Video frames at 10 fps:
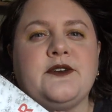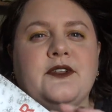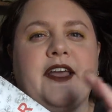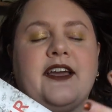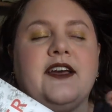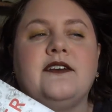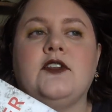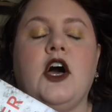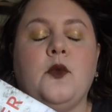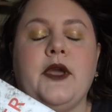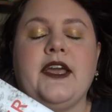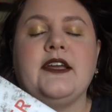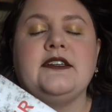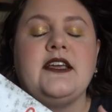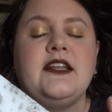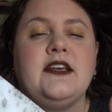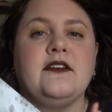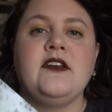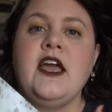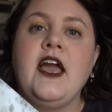or like a long weekend in a